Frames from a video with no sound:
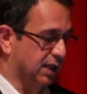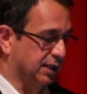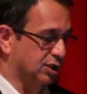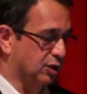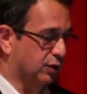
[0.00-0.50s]

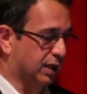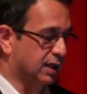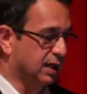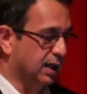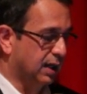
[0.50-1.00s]

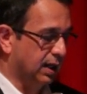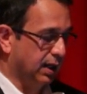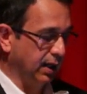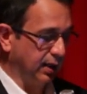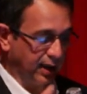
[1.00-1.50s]
excluded.
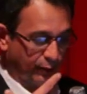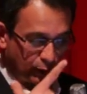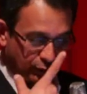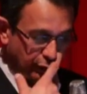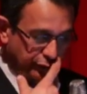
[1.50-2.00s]
And I
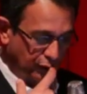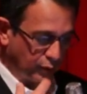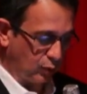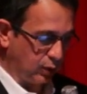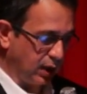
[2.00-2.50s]
won't go
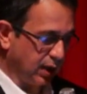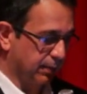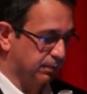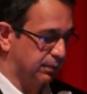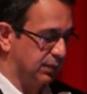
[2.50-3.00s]
through
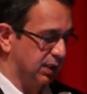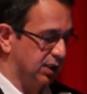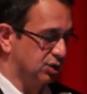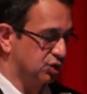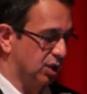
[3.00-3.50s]

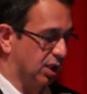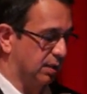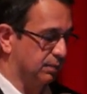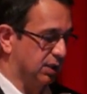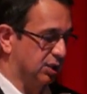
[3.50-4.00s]
each
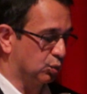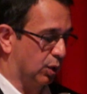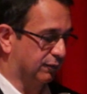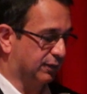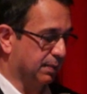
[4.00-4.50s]

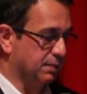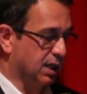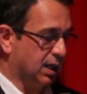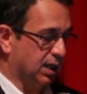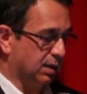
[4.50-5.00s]
one of them,
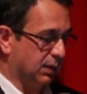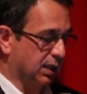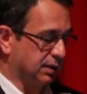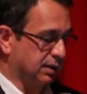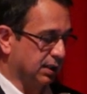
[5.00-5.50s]

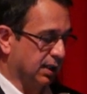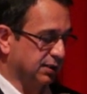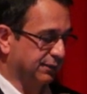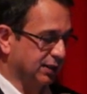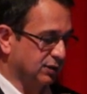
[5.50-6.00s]
but
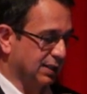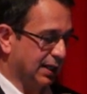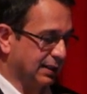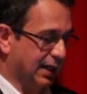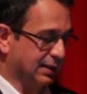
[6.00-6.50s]
suffice to
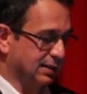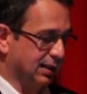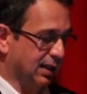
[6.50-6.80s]
say that